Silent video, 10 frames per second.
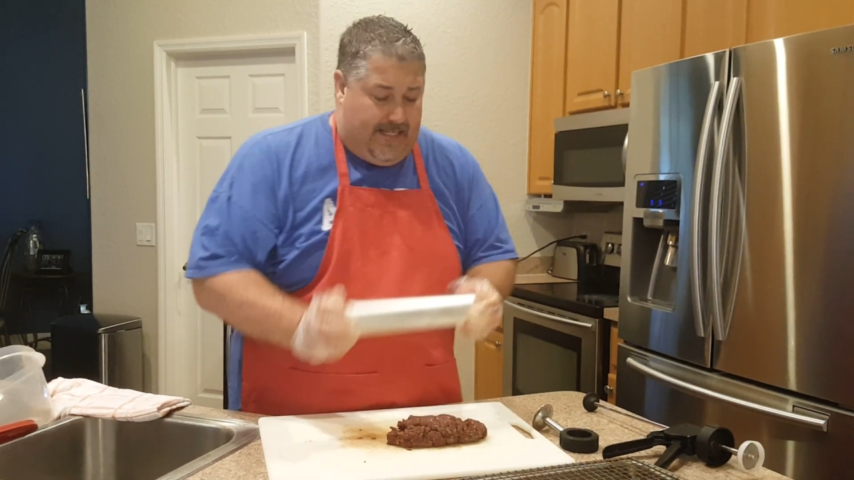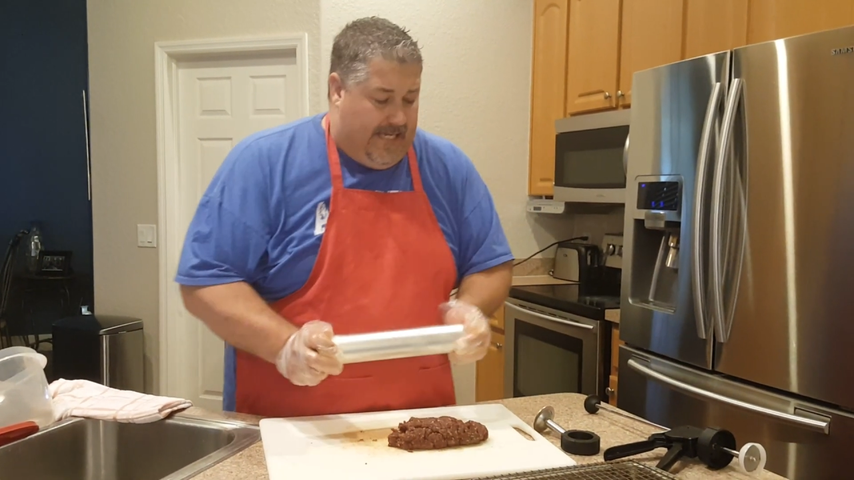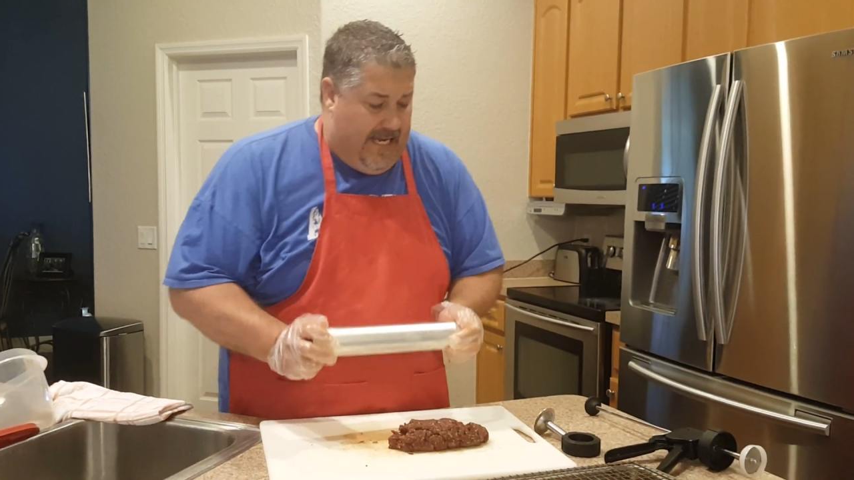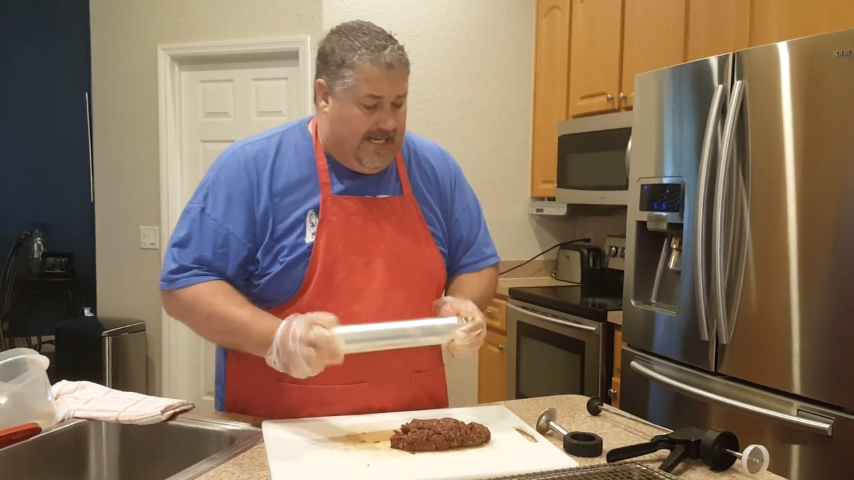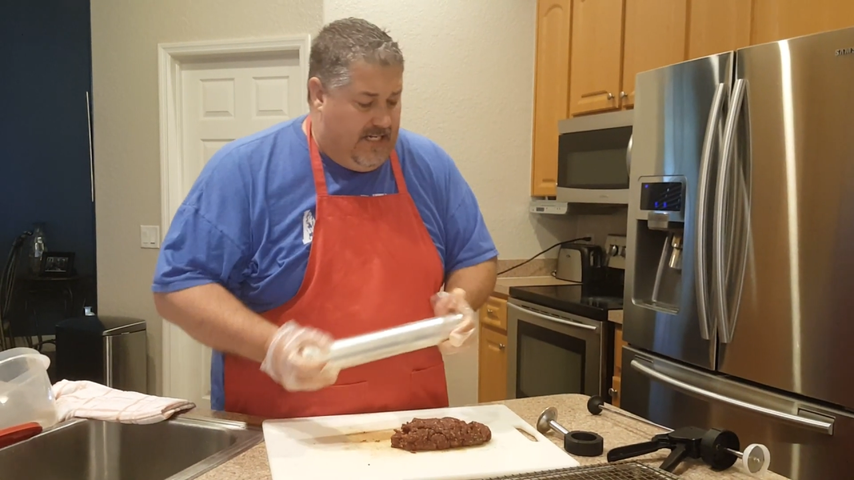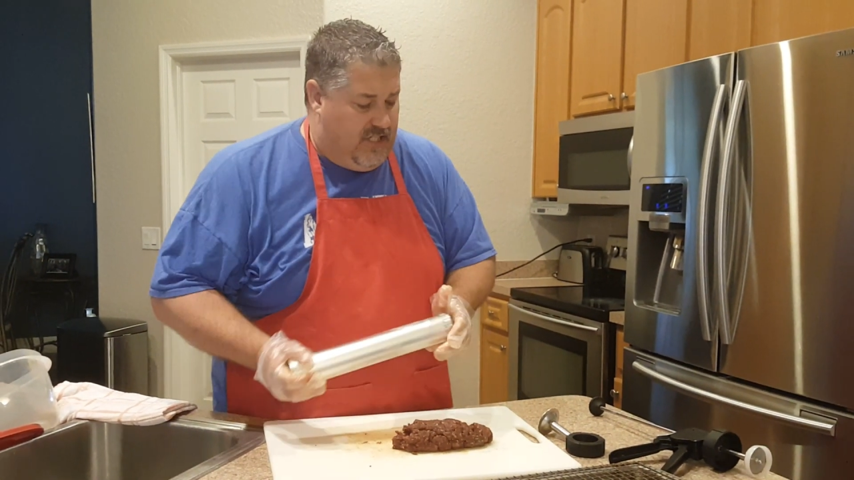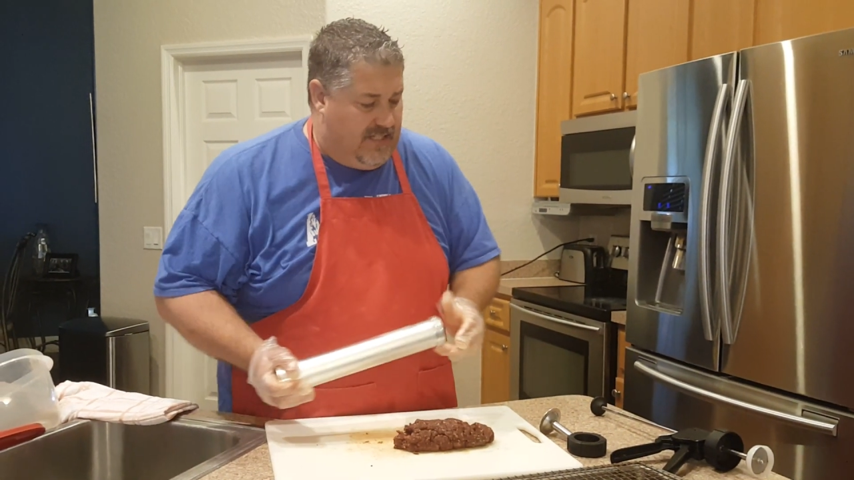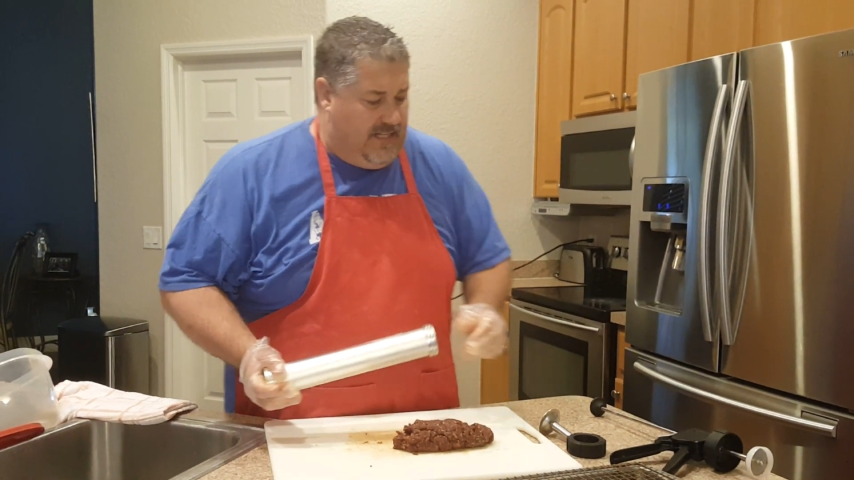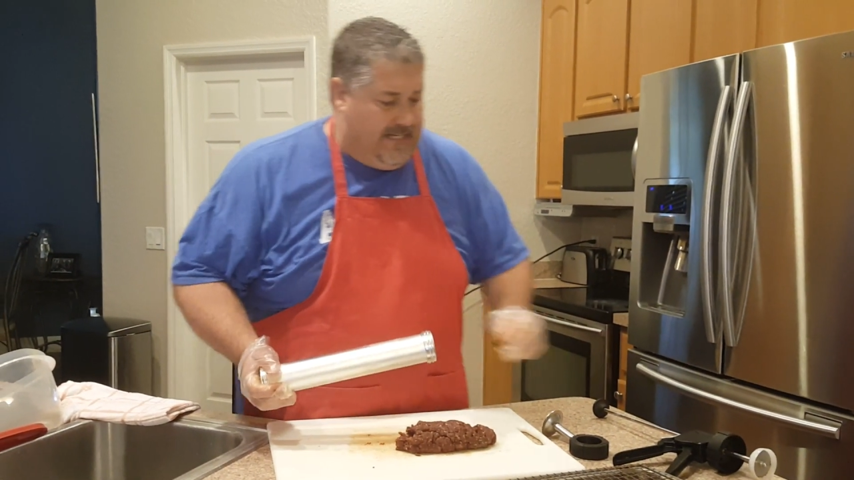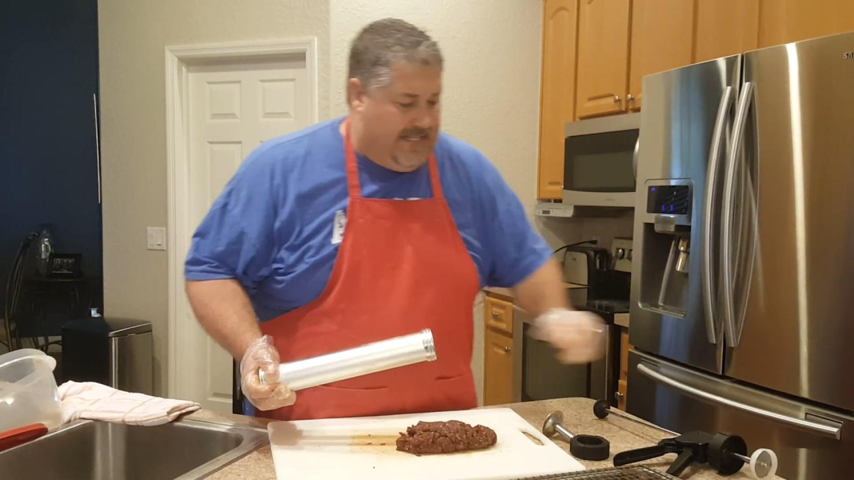the cannon
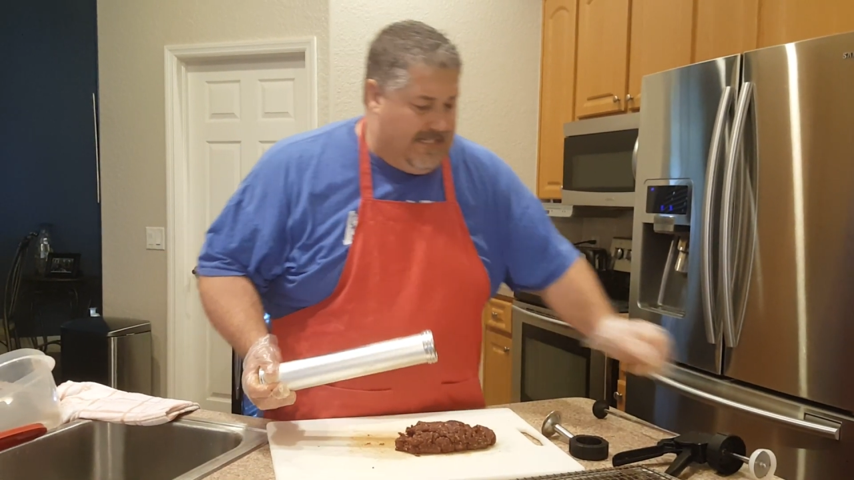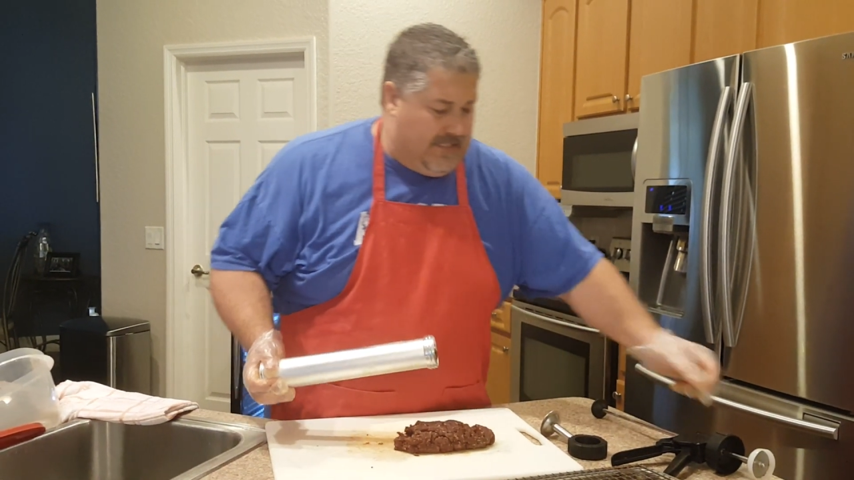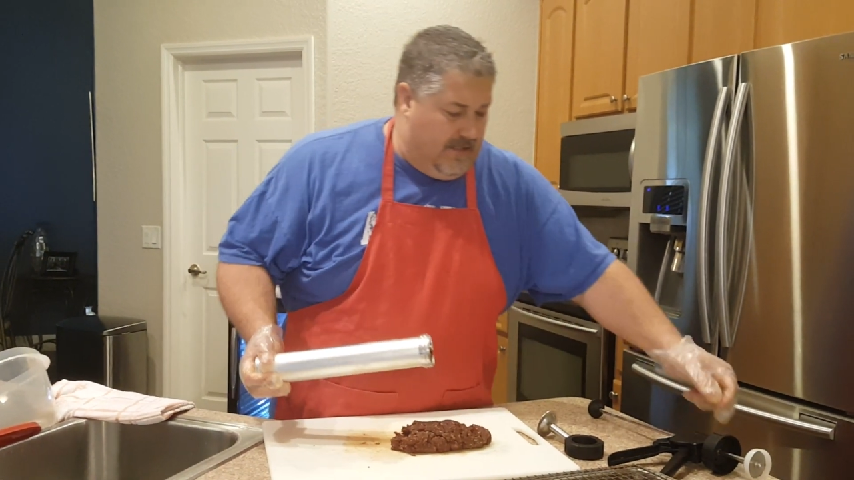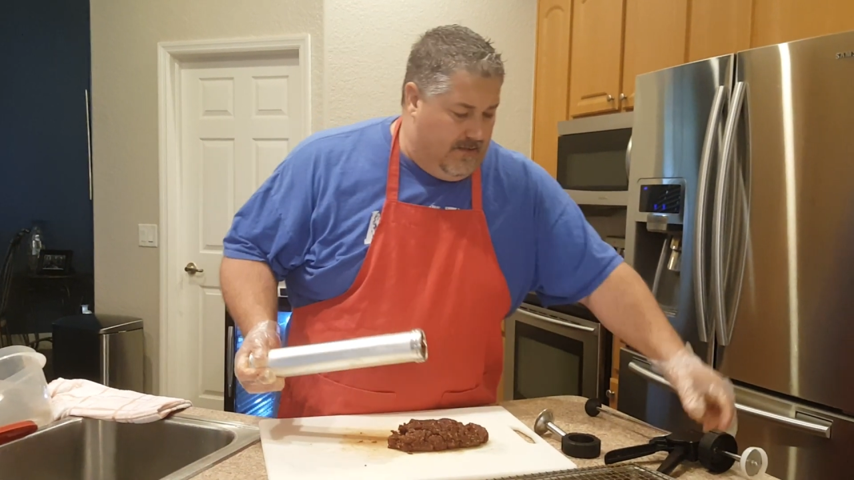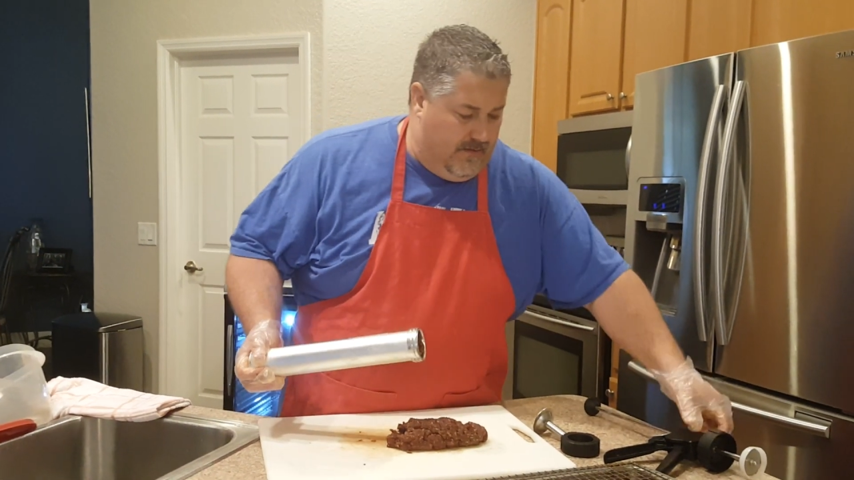just like this.